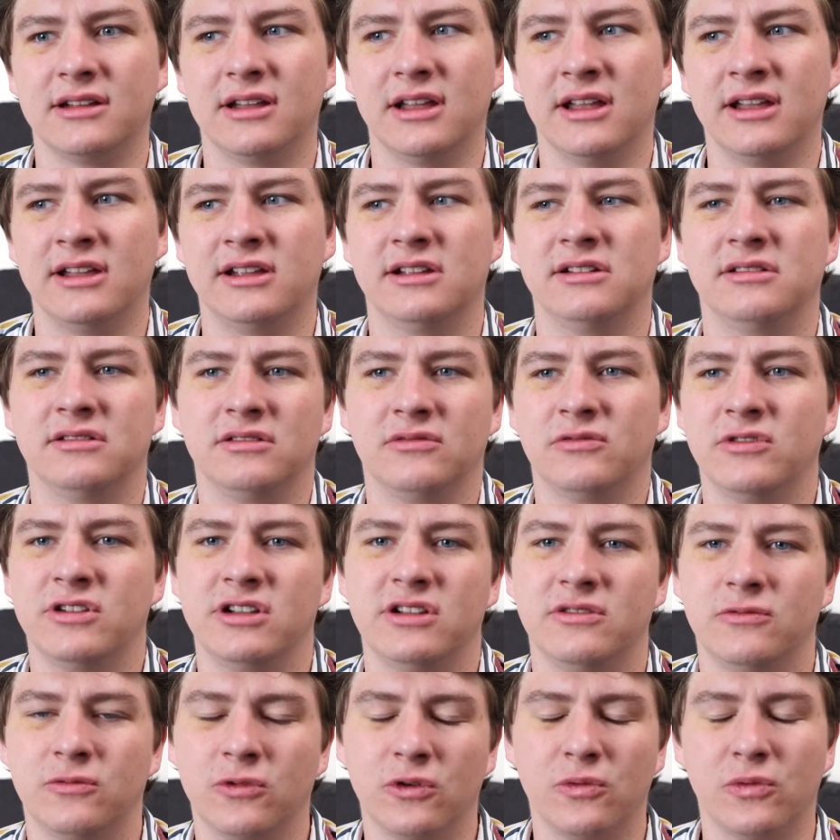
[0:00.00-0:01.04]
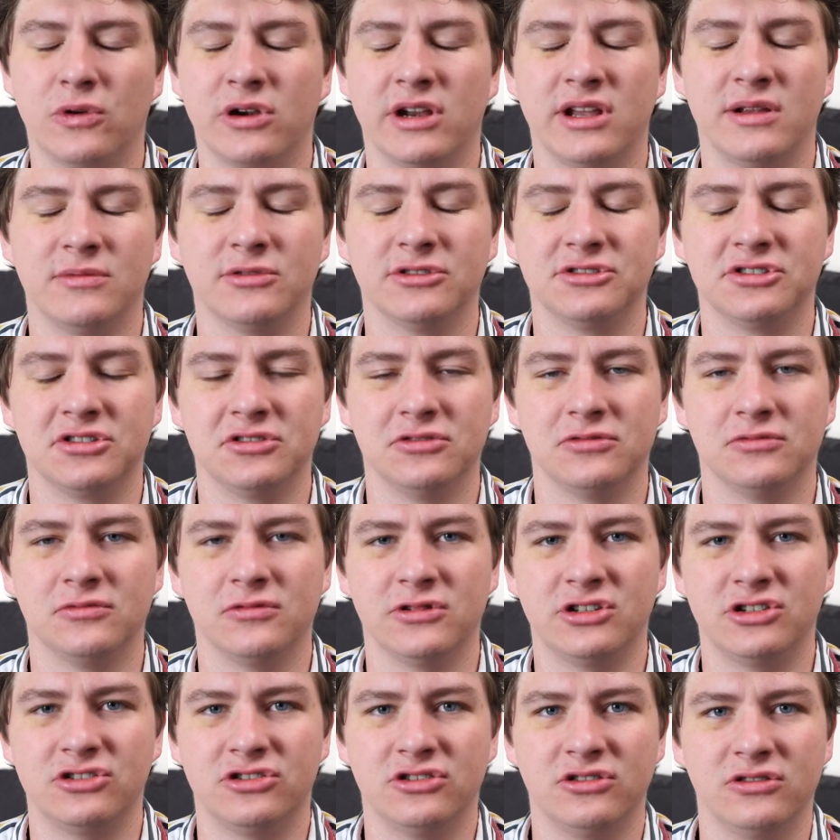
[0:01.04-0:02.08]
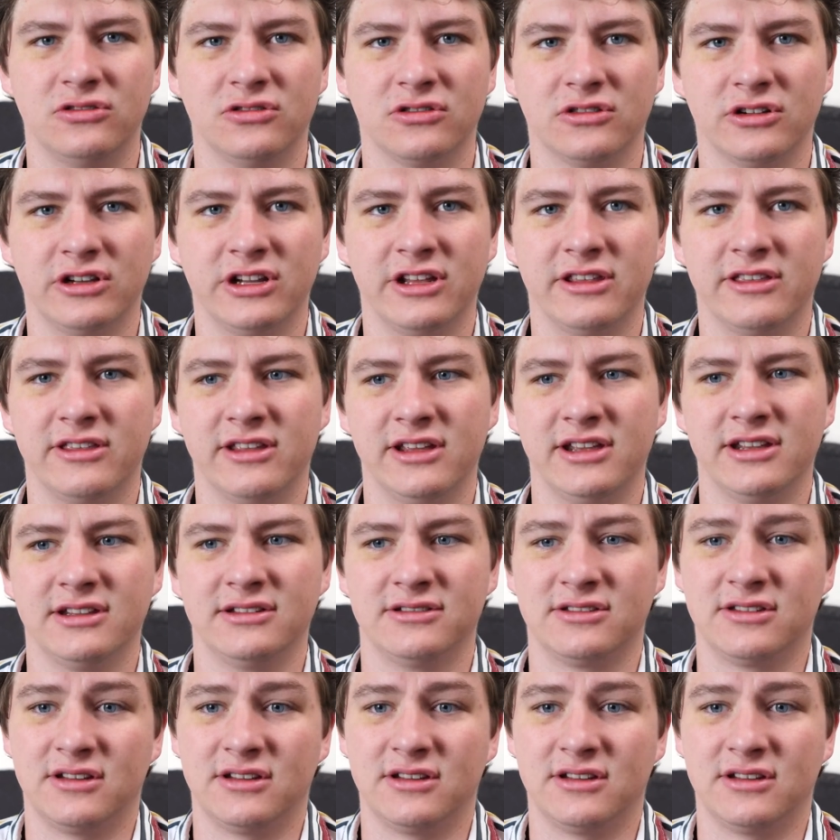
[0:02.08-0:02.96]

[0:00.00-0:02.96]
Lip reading: And we weren't able to reshoot or anything,